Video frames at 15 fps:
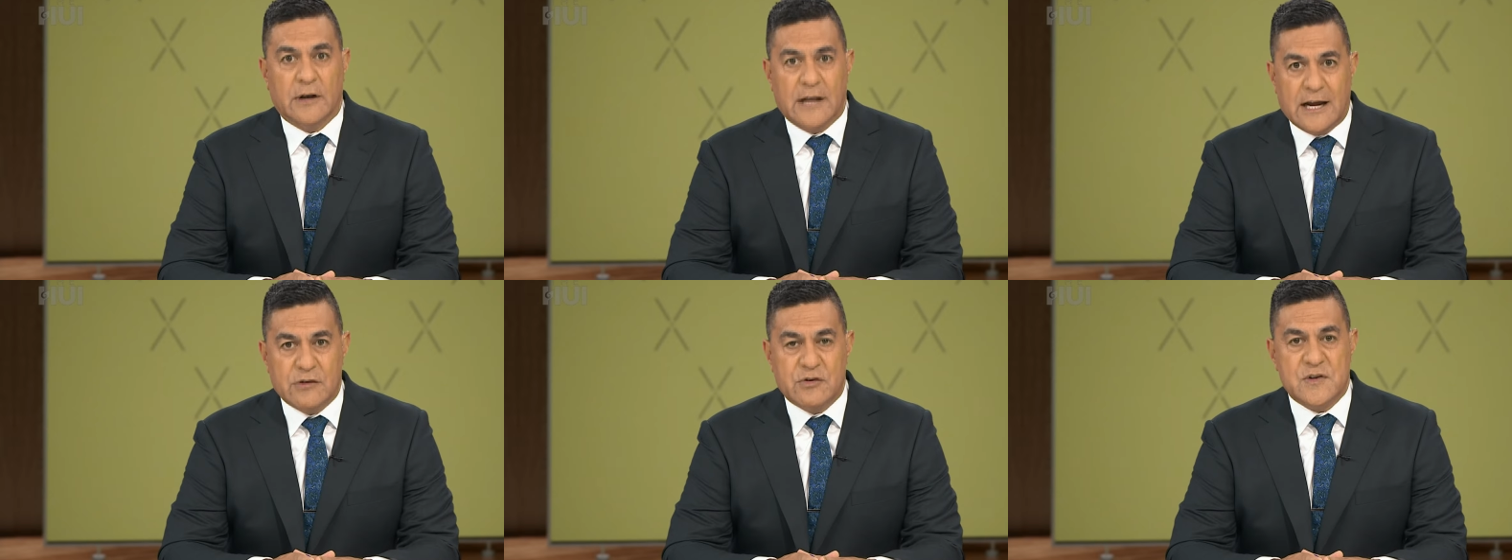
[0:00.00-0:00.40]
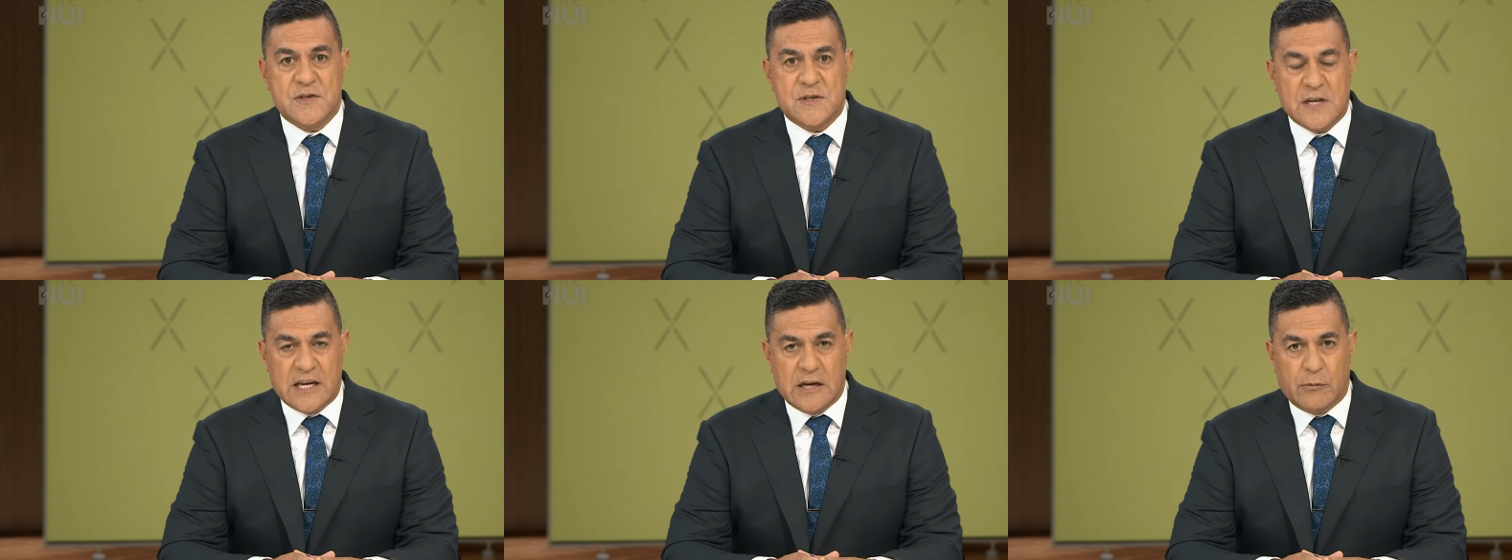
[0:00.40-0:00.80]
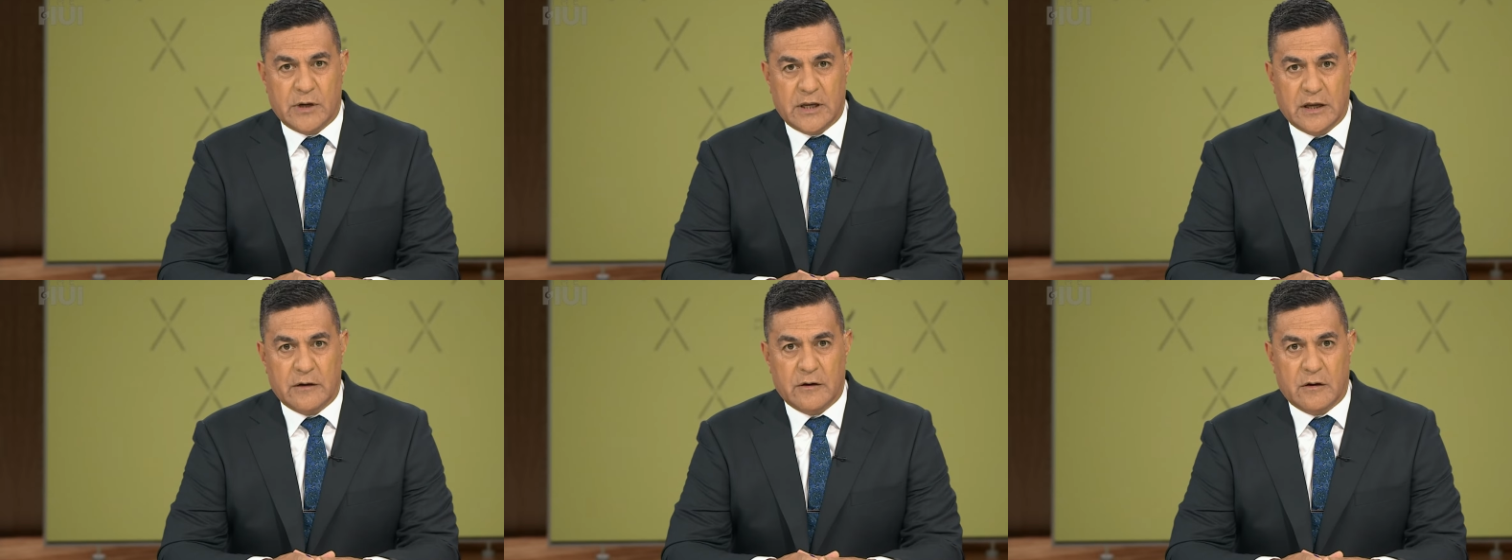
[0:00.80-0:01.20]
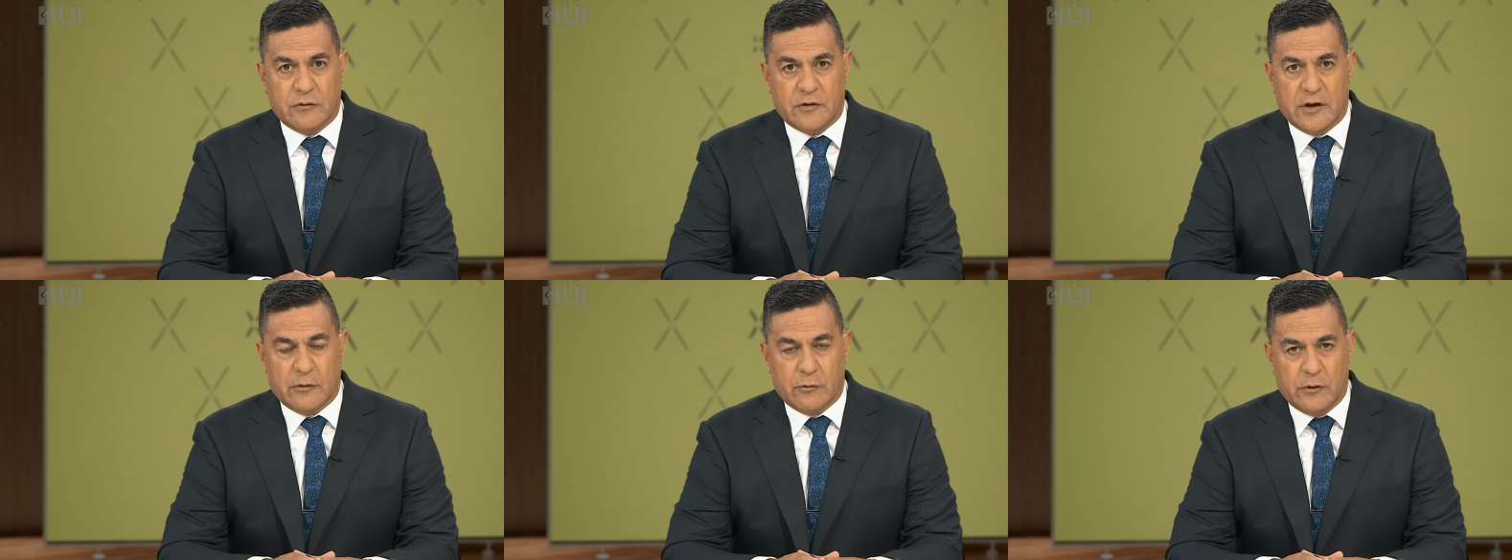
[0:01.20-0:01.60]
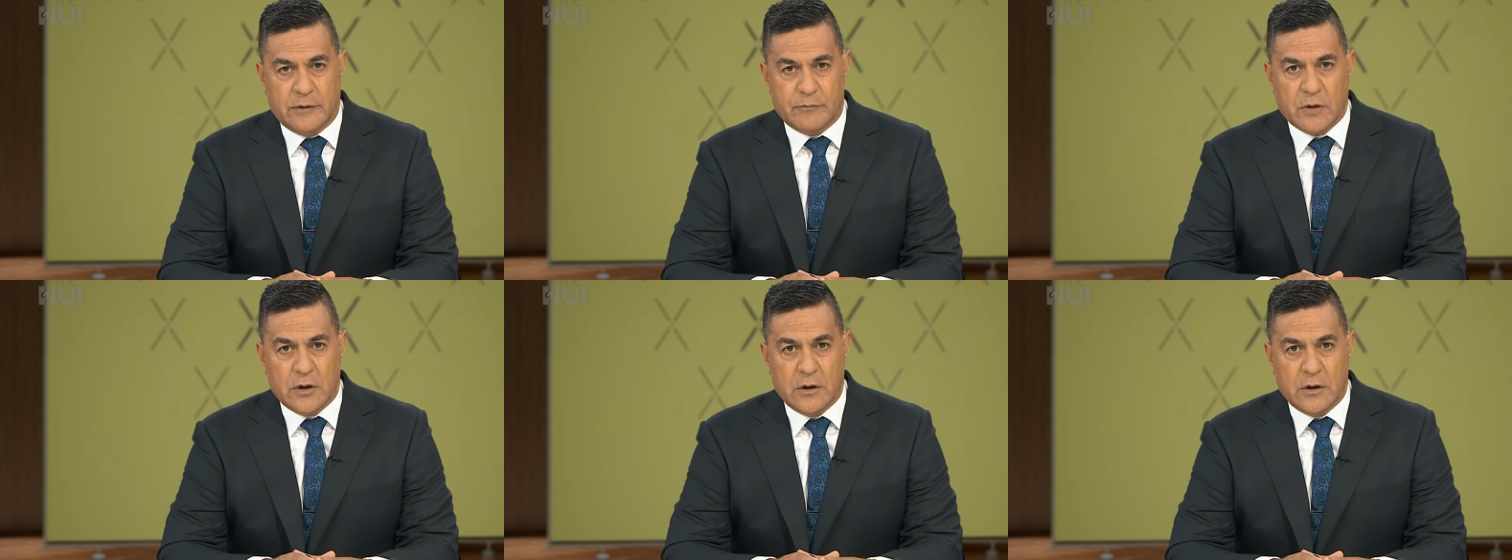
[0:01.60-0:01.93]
largest iwi in Aotearoa